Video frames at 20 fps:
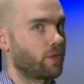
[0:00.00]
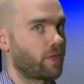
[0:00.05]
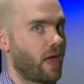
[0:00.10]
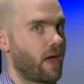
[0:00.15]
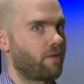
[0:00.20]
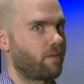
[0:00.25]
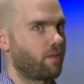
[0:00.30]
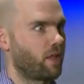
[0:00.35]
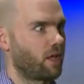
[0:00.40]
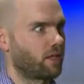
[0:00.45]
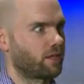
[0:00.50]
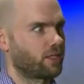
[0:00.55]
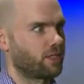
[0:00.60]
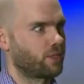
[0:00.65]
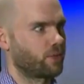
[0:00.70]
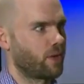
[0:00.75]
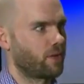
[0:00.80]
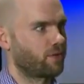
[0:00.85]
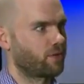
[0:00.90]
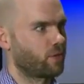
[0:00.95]
Avalon since
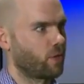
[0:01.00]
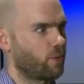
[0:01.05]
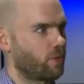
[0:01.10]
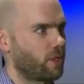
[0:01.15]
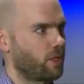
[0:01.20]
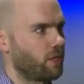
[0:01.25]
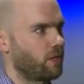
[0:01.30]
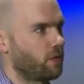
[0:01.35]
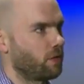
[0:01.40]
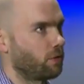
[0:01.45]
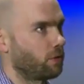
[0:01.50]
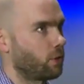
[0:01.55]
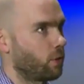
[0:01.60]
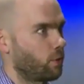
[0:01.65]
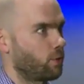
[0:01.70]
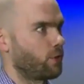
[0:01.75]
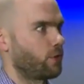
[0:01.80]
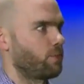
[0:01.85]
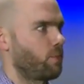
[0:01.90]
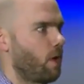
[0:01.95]
we have so many
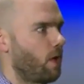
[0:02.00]
gorgeous